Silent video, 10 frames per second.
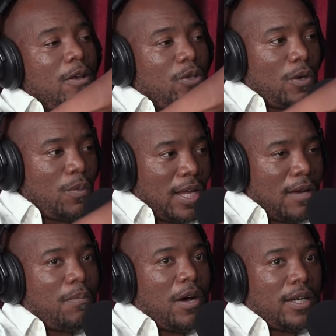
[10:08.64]
so that we
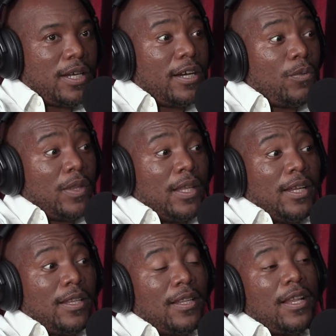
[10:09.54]
can partner in with that.
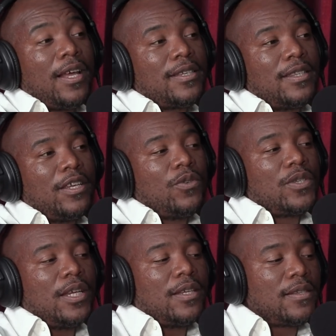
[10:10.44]
And then the last thing you
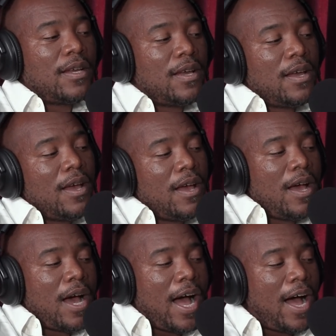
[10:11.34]
said is,
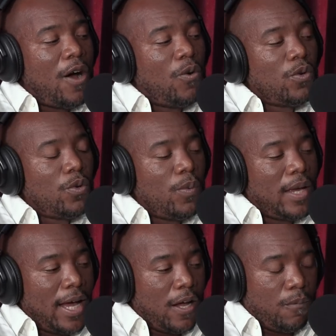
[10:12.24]
how do we
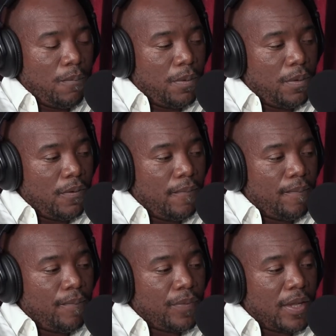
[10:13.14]
help
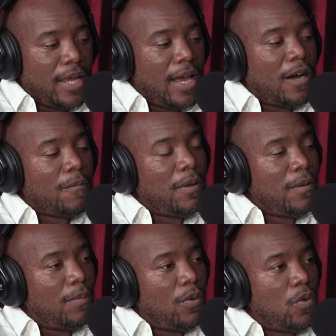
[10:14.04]
young
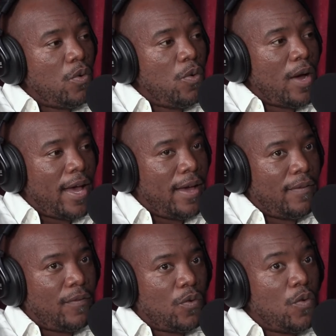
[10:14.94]
people who
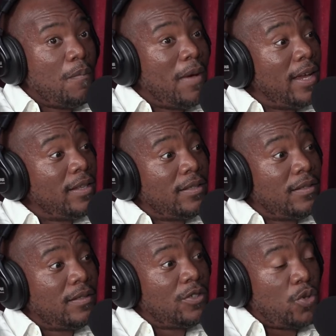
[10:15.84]
make
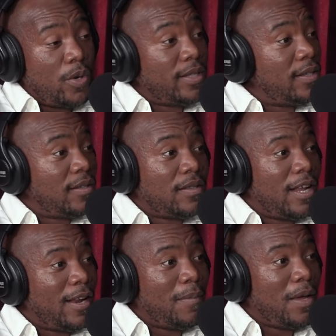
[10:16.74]
choices
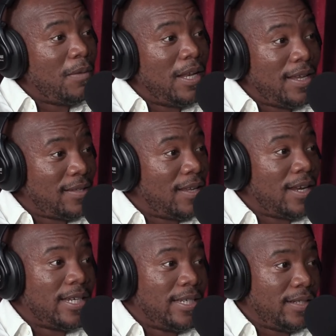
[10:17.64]
that are maybe less than
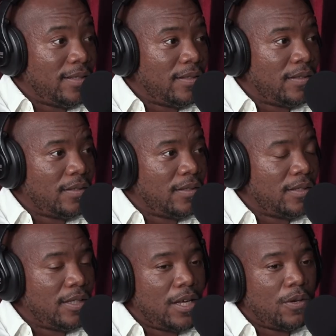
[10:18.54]
ideal?
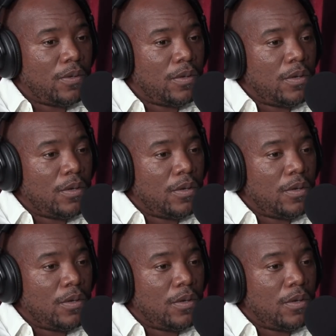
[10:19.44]
Now,